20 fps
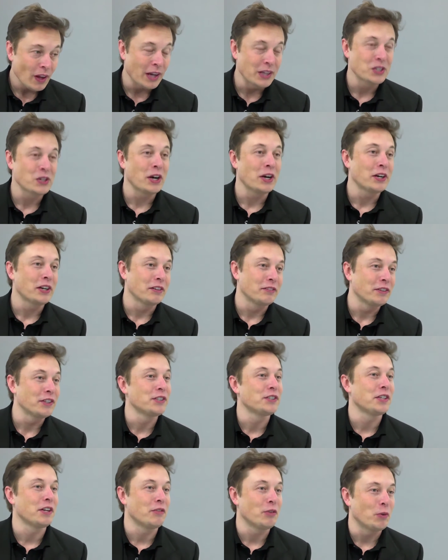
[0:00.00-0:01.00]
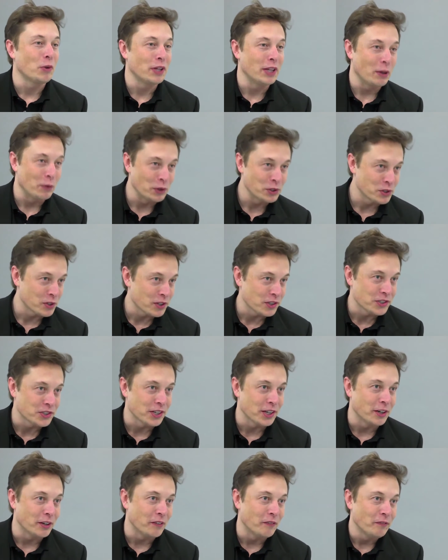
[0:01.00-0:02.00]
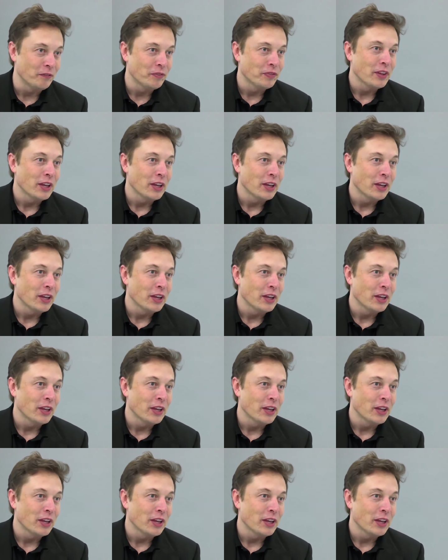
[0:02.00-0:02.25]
I tried to convince everyone that we shouldn't sell.